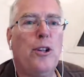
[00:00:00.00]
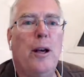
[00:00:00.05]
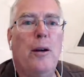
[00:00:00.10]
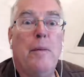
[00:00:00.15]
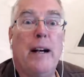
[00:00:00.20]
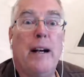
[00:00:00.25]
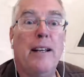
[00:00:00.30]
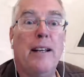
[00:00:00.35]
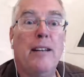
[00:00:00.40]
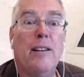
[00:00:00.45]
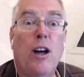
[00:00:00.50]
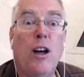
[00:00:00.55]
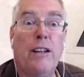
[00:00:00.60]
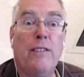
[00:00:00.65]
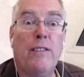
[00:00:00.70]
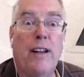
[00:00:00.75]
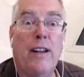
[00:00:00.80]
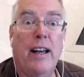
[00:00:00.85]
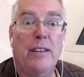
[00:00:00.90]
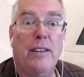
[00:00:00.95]
among a lot
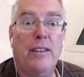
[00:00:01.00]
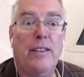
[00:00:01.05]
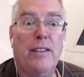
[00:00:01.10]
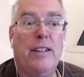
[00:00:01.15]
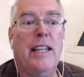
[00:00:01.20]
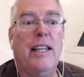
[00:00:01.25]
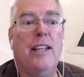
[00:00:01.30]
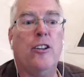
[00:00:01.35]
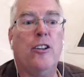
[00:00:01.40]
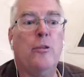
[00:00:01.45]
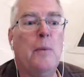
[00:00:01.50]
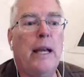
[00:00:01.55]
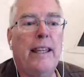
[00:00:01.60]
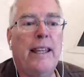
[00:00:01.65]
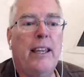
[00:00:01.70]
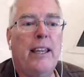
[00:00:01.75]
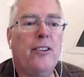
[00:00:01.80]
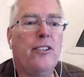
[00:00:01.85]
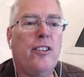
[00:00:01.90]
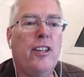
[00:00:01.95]
of other things. My
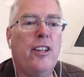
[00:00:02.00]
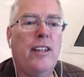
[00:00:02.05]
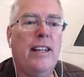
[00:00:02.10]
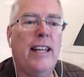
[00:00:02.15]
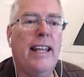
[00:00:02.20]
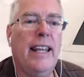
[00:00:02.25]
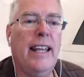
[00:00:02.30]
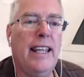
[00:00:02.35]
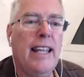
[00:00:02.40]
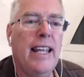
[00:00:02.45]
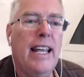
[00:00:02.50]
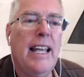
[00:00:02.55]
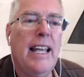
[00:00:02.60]
guest today